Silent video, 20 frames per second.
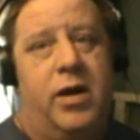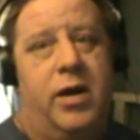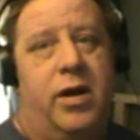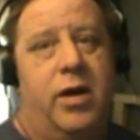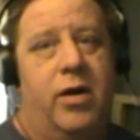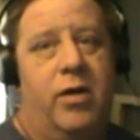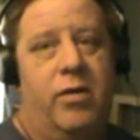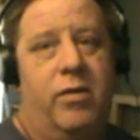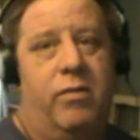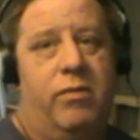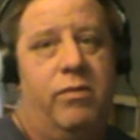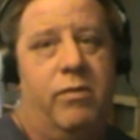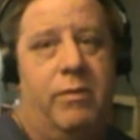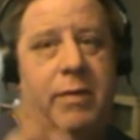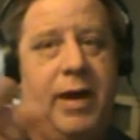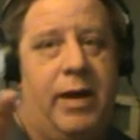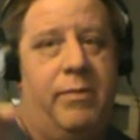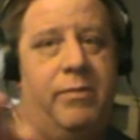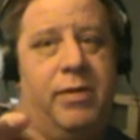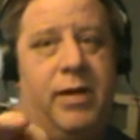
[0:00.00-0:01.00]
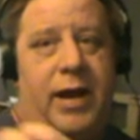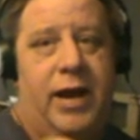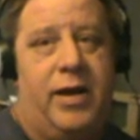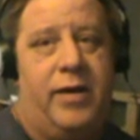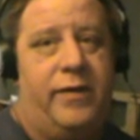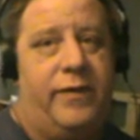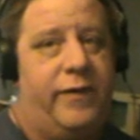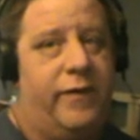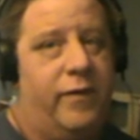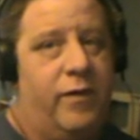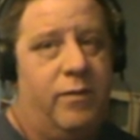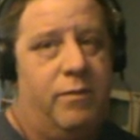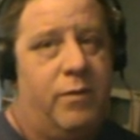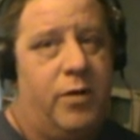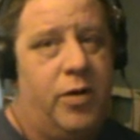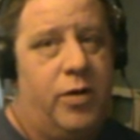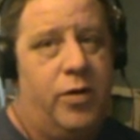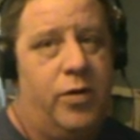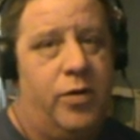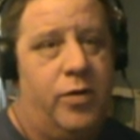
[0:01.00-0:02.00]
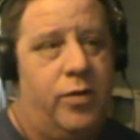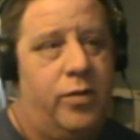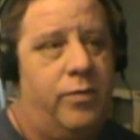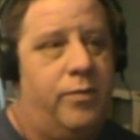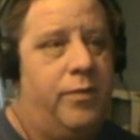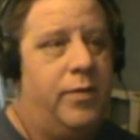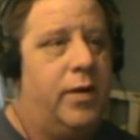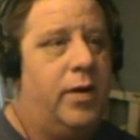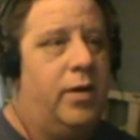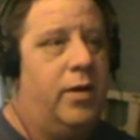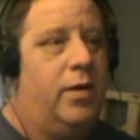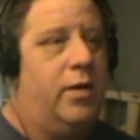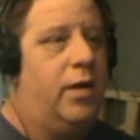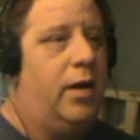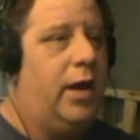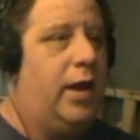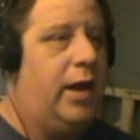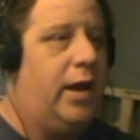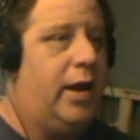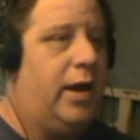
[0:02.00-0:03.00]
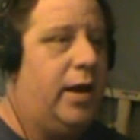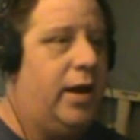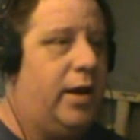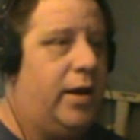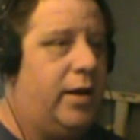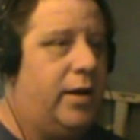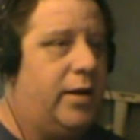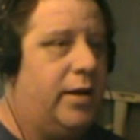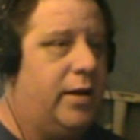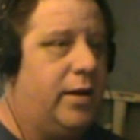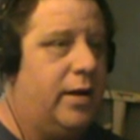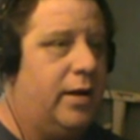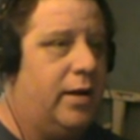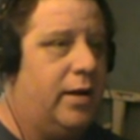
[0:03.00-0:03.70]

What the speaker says: you know, main planet to a moon, and